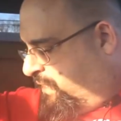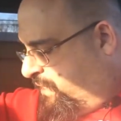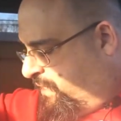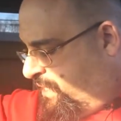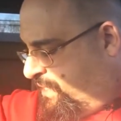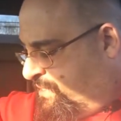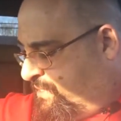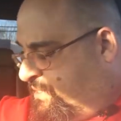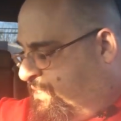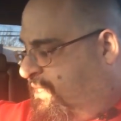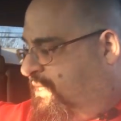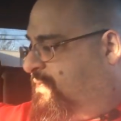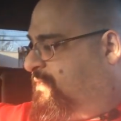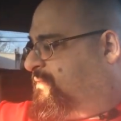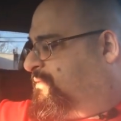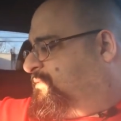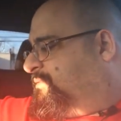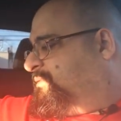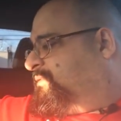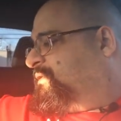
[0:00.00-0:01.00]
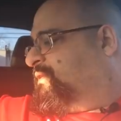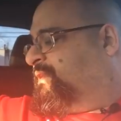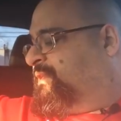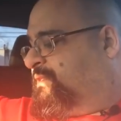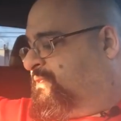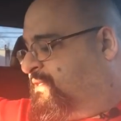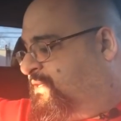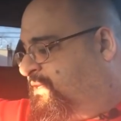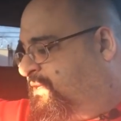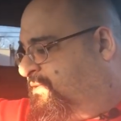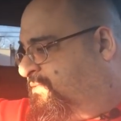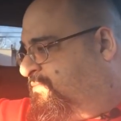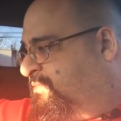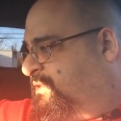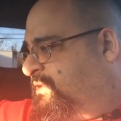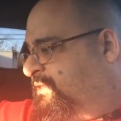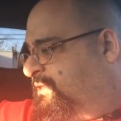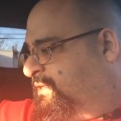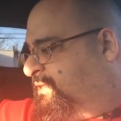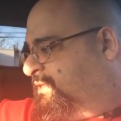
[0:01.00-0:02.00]
And that's it. I didn't
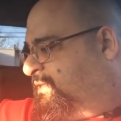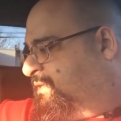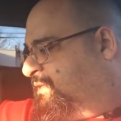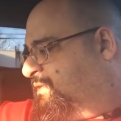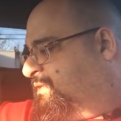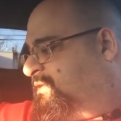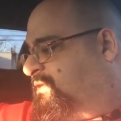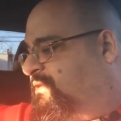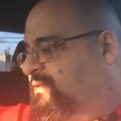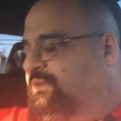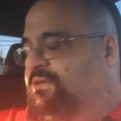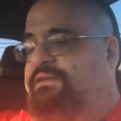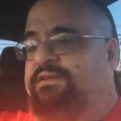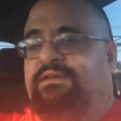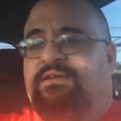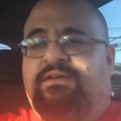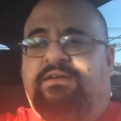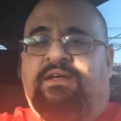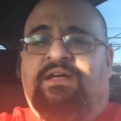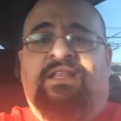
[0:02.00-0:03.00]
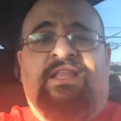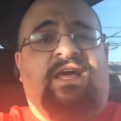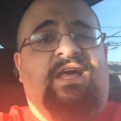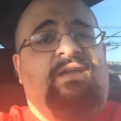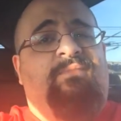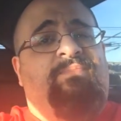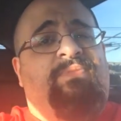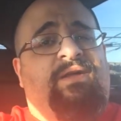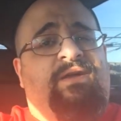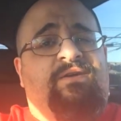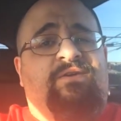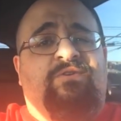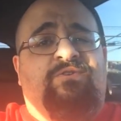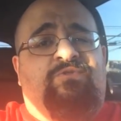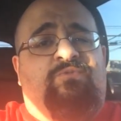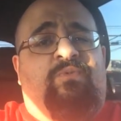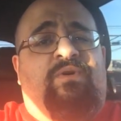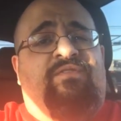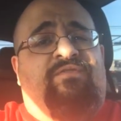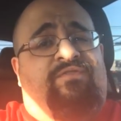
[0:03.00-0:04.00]
really, a lot of
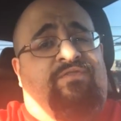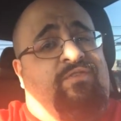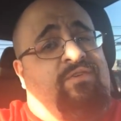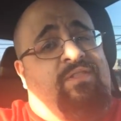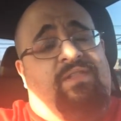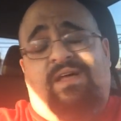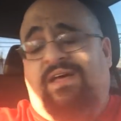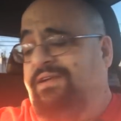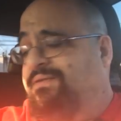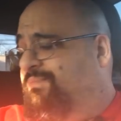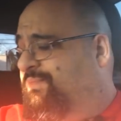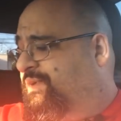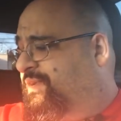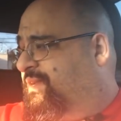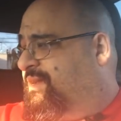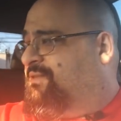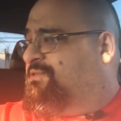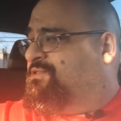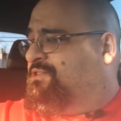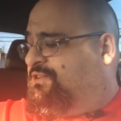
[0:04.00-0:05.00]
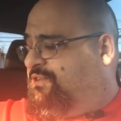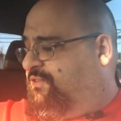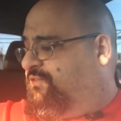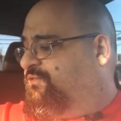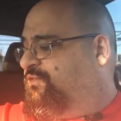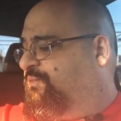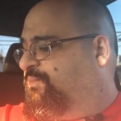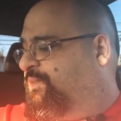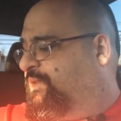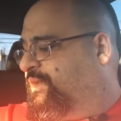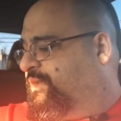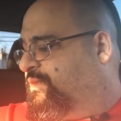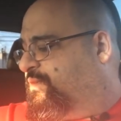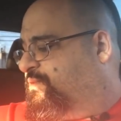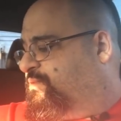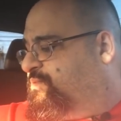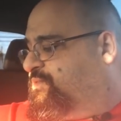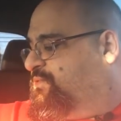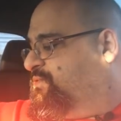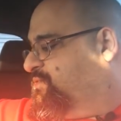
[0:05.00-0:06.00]
plecos went for a lot of money. I was looking for
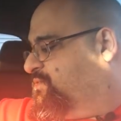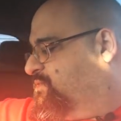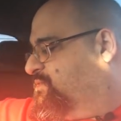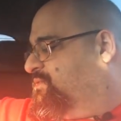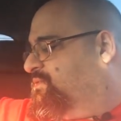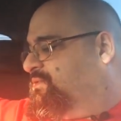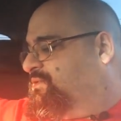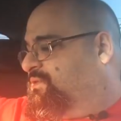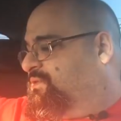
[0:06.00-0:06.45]
plecos.